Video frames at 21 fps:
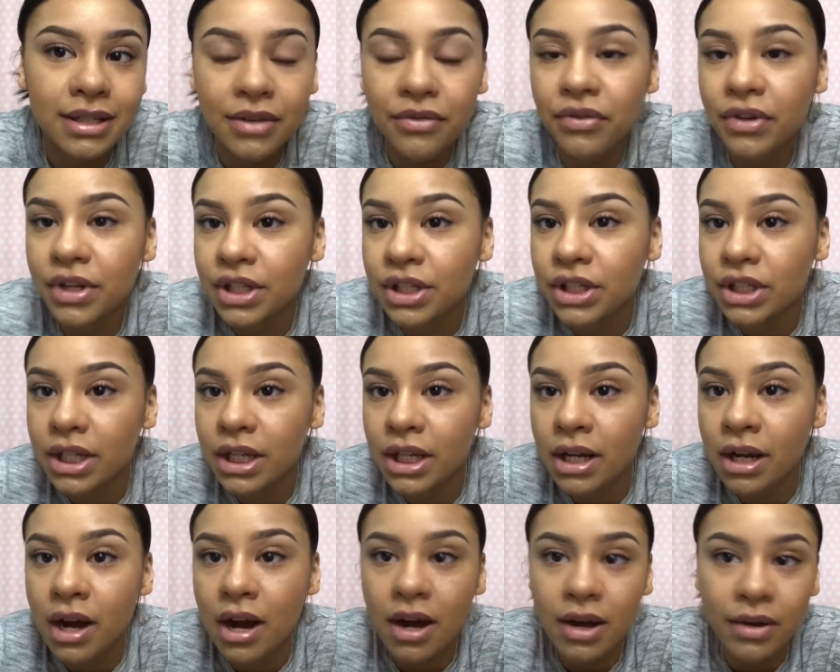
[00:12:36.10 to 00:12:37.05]
the
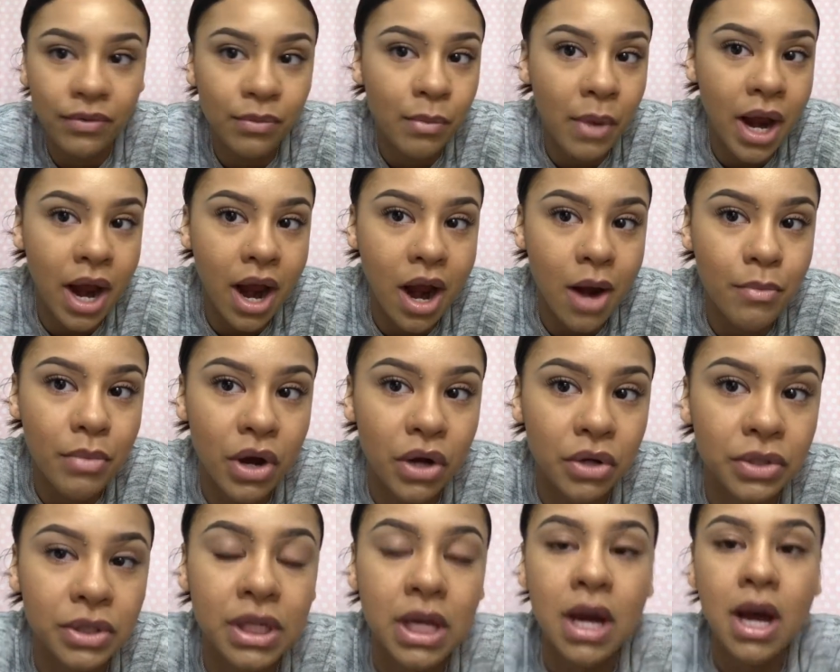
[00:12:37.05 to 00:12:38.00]
finishing of my
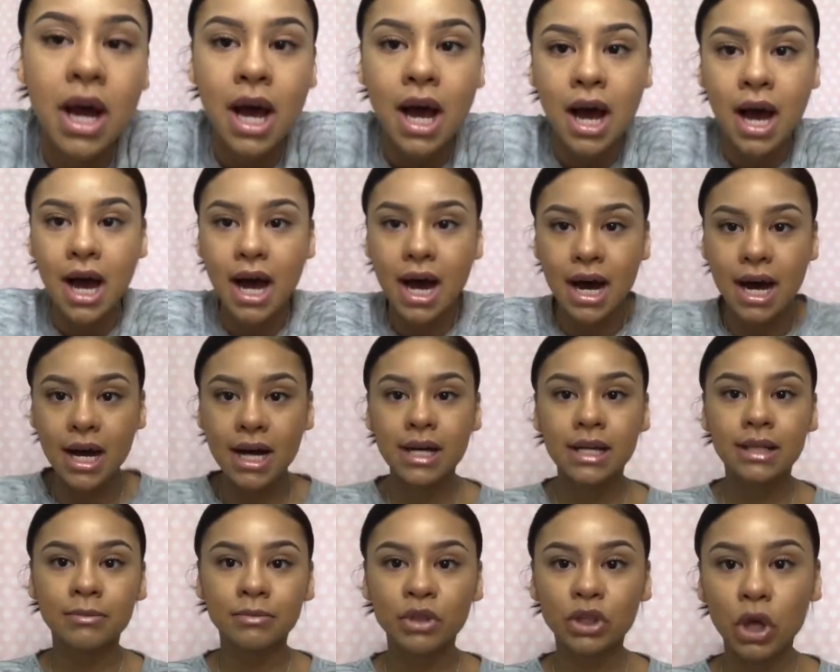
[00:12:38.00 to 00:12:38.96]
eyebrows.
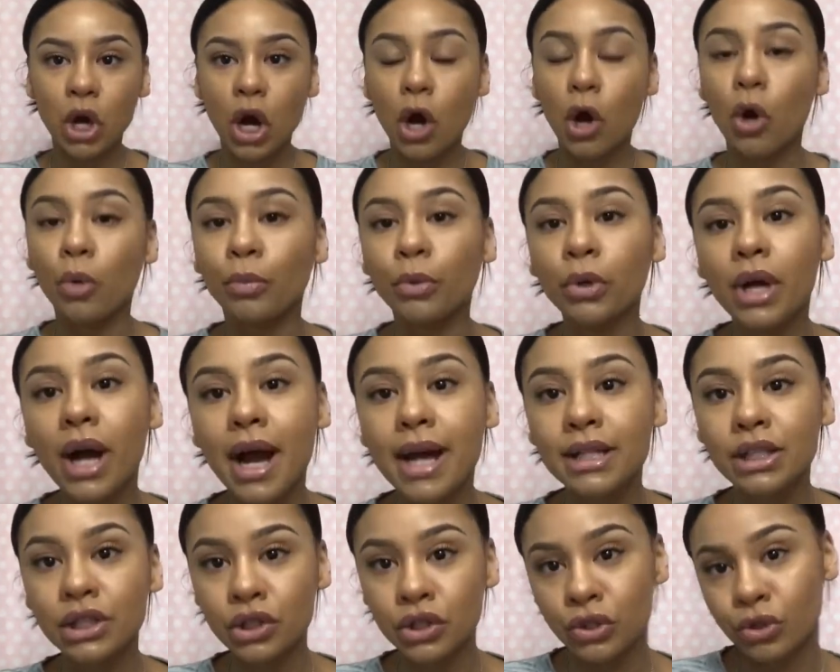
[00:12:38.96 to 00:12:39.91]
So I hope you
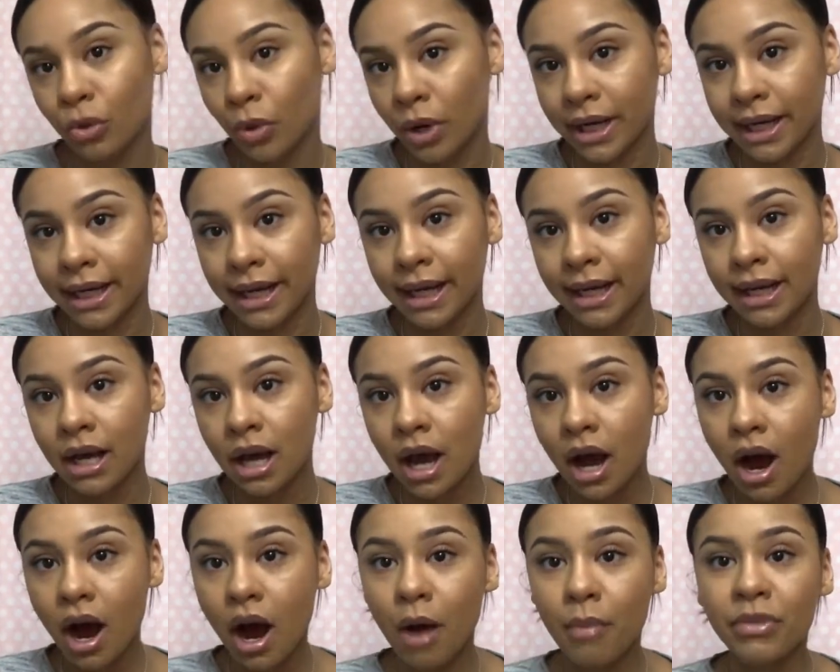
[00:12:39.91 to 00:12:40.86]
guys enjoyed it.
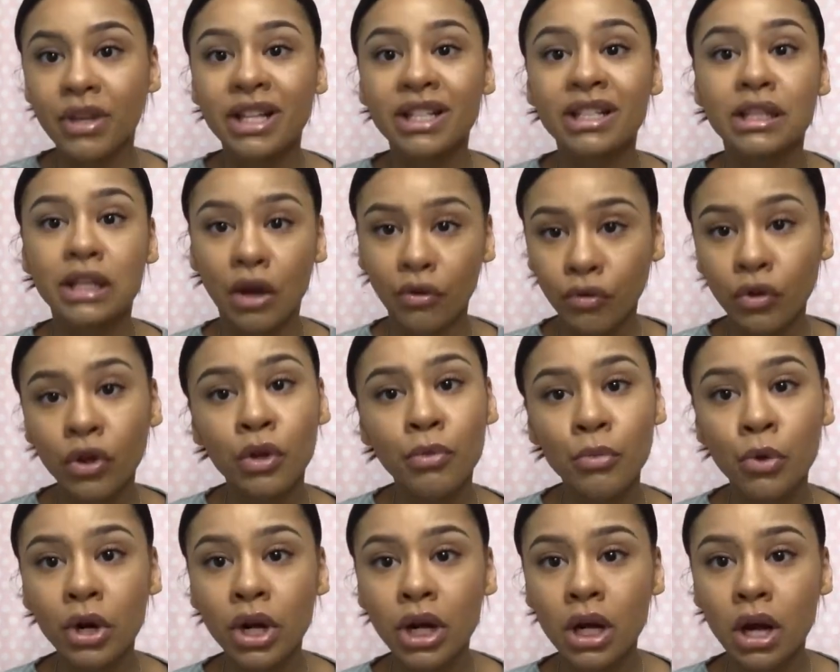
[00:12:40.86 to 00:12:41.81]
There's definitely
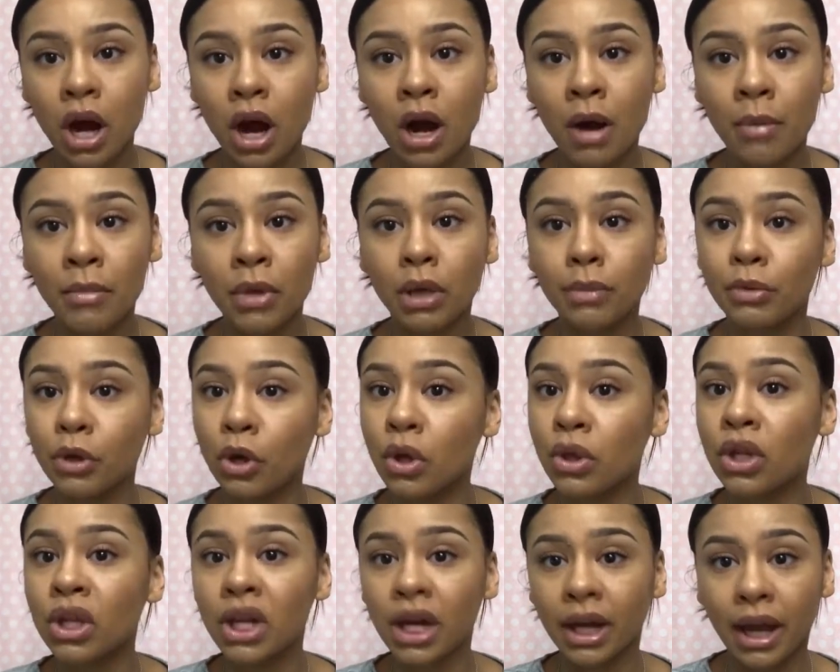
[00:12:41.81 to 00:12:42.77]
more to come. Be
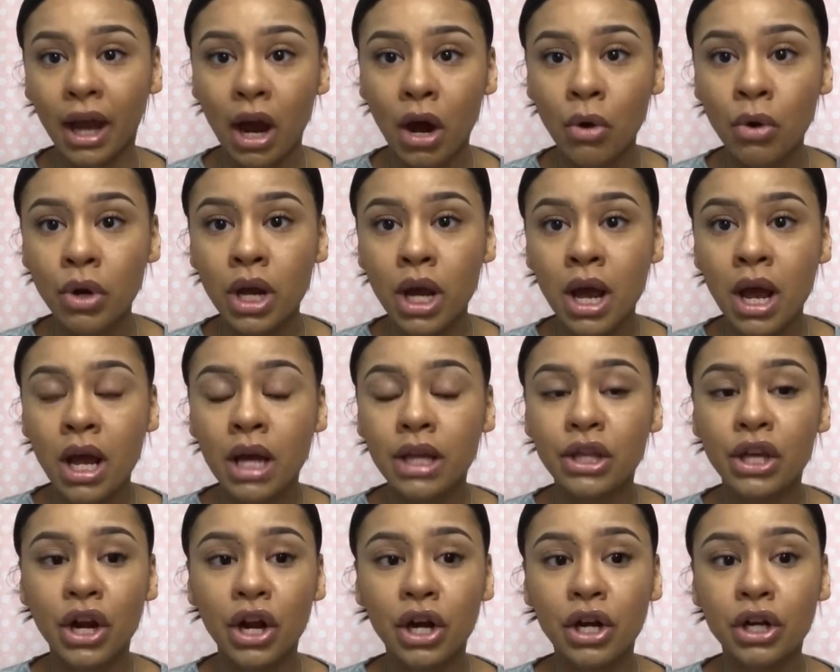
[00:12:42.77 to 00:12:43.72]
on the lookout.
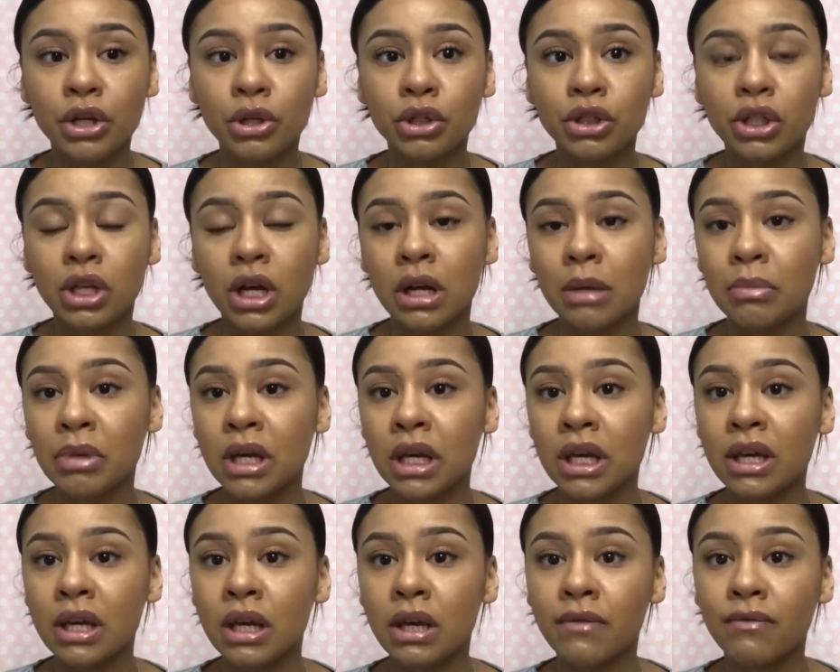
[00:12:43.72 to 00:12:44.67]
There's gonna
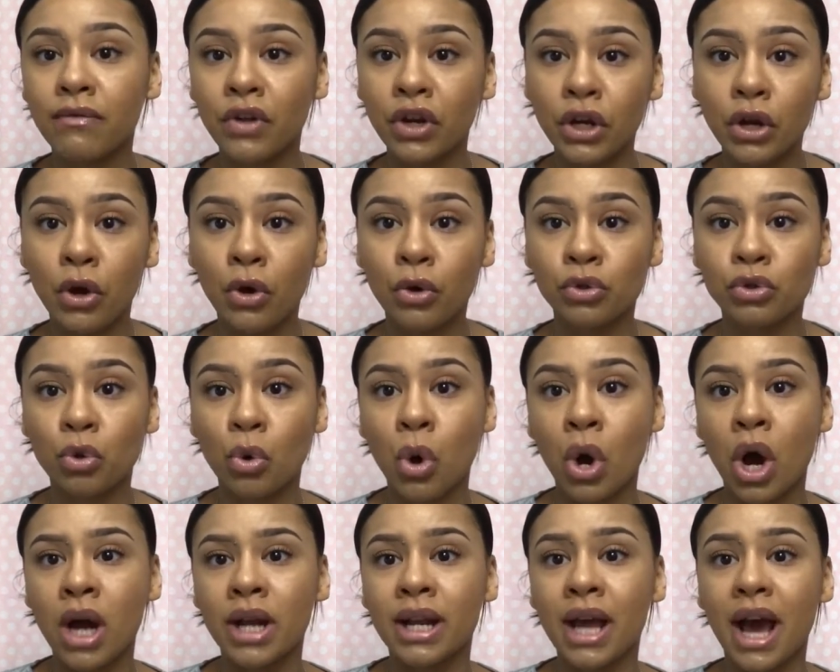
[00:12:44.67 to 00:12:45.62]
be videos
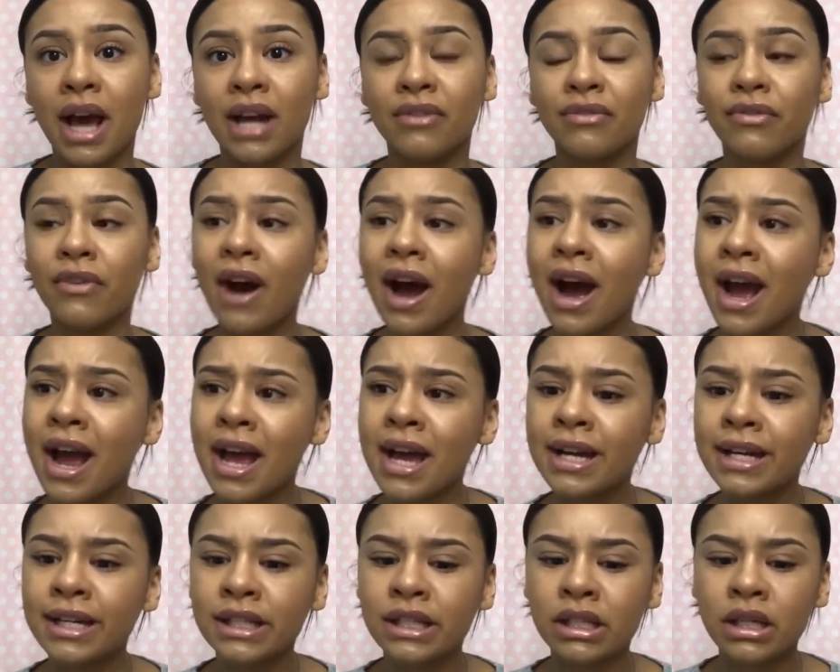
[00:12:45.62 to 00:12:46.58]
on
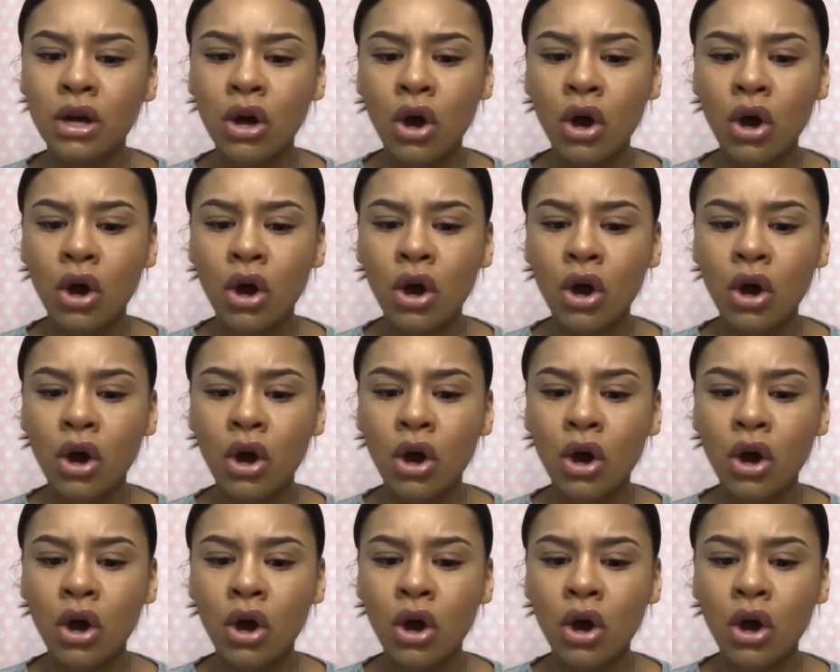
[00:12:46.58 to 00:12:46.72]
advice,